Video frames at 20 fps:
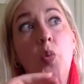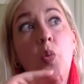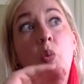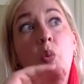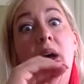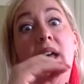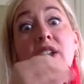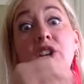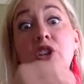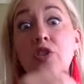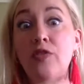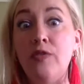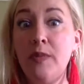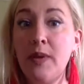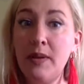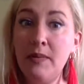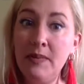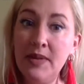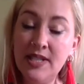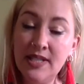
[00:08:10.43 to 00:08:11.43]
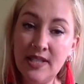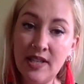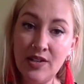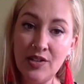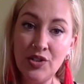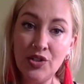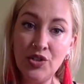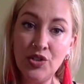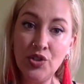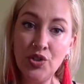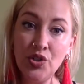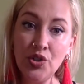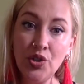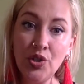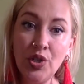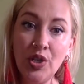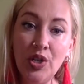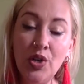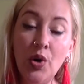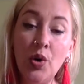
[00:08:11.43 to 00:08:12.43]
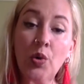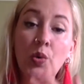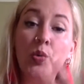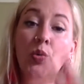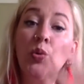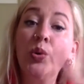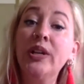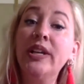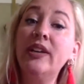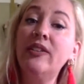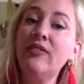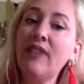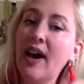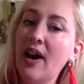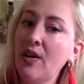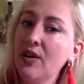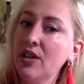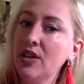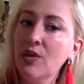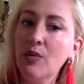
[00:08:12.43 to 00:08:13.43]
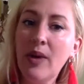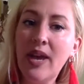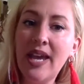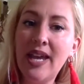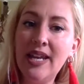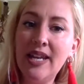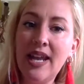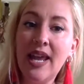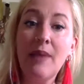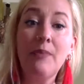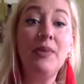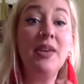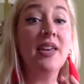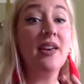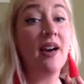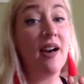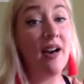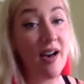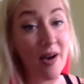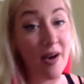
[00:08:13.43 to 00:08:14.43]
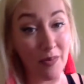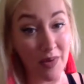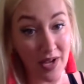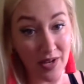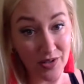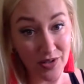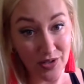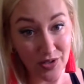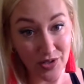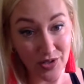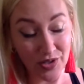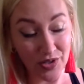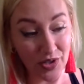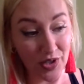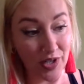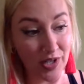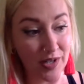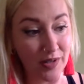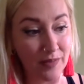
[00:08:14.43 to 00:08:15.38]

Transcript: when you've been misunderstood, reevaluate and become understood.